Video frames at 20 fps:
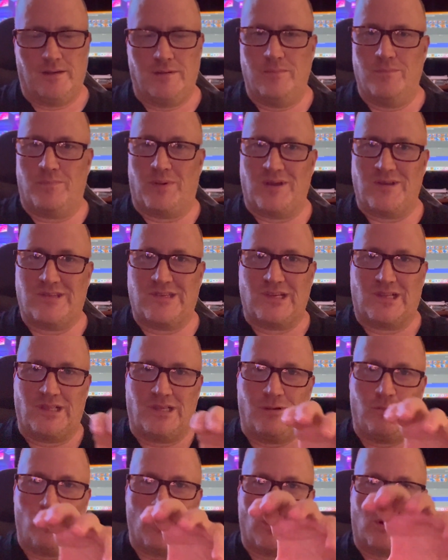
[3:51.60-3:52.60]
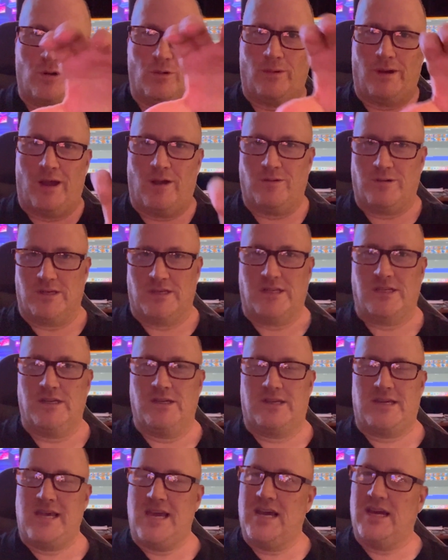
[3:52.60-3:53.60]
basically work around it. You
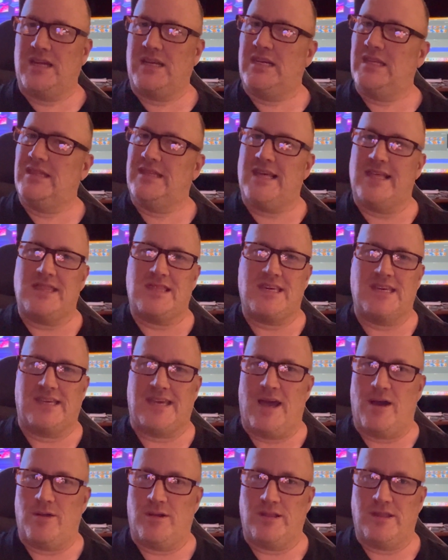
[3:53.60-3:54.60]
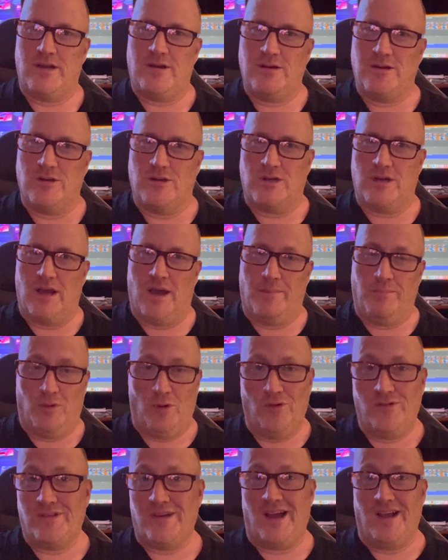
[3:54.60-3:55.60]
can't get that thing out of there. You're on
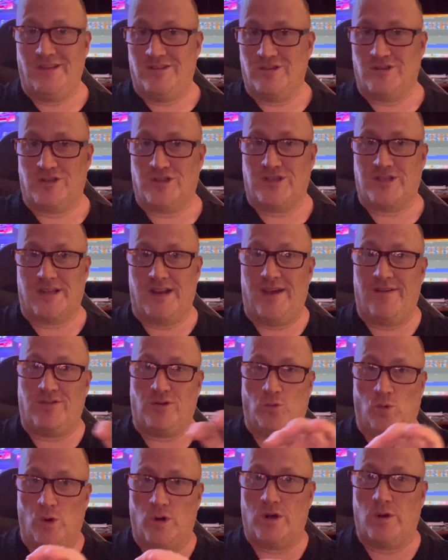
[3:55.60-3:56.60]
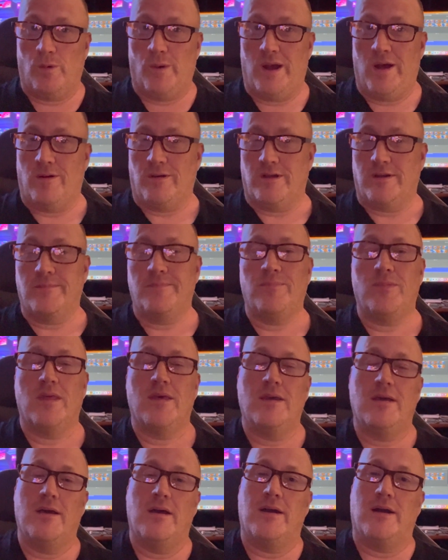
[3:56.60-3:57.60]
both sides. You're just gonna have to work around it.
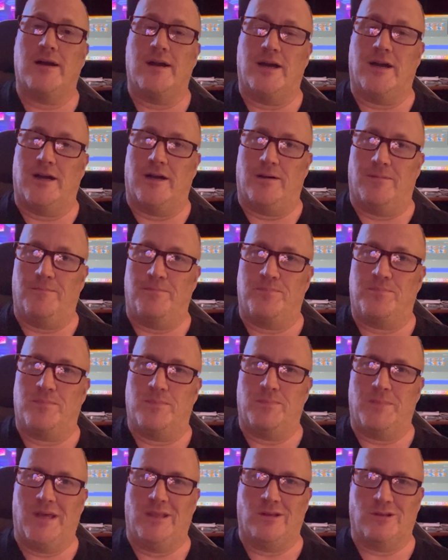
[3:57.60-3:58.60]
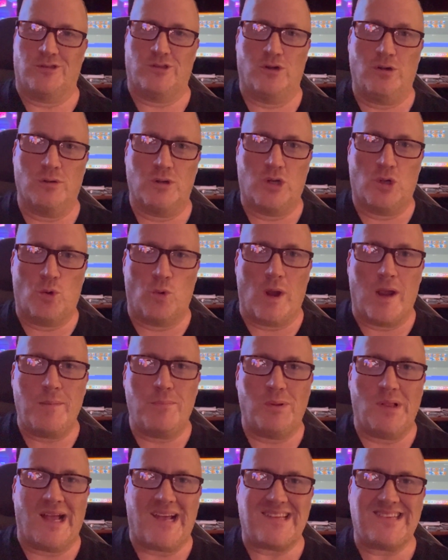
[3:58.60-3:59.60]
And those little gray
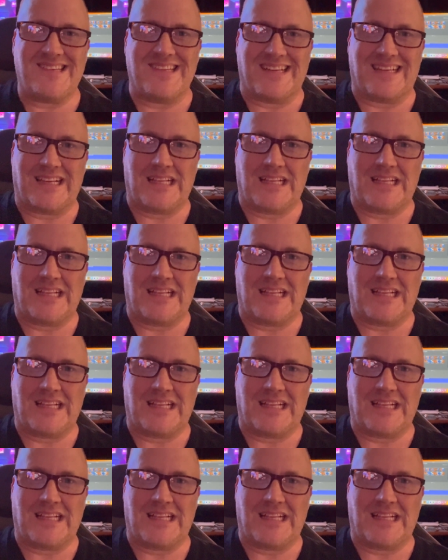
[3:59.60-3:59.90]
plastic